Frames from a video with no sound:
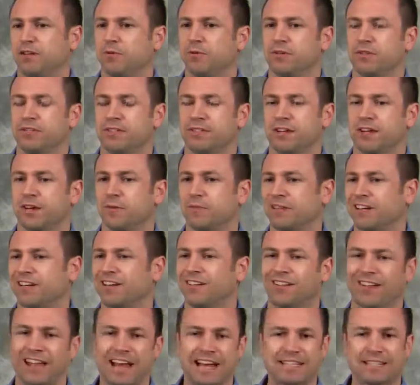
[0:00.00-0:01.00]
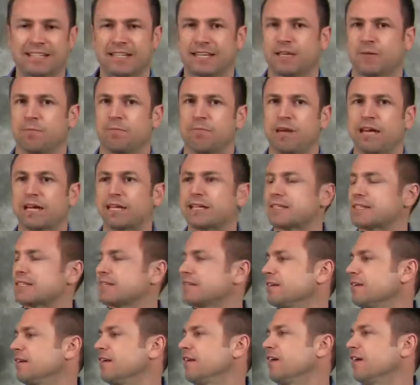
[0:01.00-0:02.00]
It was the classic
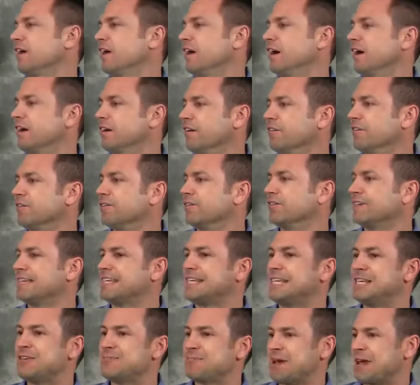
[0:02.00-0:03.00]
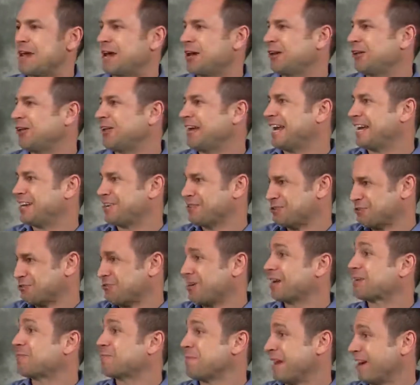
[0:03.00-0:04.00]
mix of email and
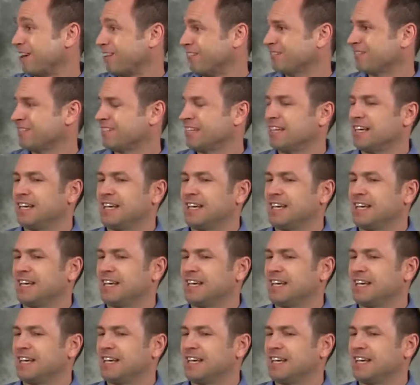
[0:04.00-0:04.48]
direct mail,